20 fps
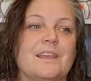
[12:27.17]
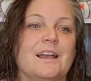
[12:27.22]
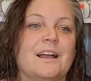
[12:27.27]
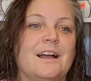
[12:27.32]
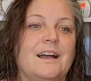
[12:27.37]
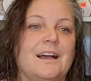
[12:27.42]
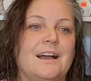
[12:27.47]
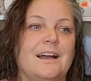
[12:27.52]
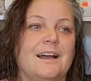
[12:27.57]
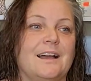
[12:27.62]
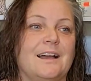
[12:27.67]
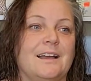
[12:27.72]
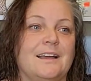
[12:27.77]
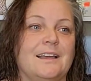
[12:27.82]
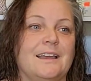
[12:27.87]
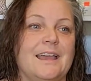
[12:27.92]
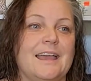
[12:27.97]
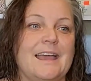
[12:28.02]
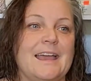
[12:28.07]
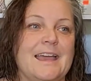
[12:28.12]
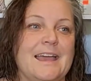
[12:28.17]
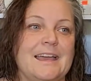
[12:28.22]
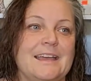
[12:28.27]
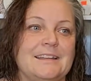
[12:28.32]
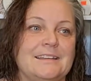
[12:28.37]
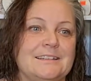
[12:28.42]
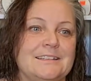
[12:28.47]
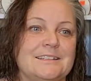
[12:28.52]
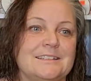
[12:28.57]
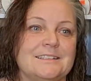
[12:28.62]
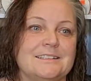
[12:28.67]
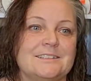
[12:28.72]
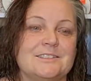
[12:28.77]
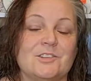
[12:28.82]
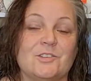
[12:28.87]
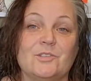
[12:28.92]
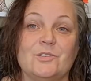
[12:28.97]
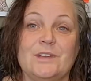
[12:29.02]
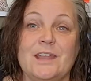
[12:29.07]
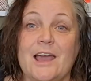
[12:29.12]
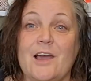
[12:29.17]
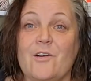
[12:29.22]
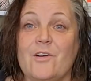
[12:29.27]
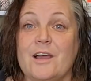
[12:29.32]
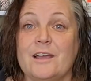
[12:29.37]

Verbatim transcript: And so now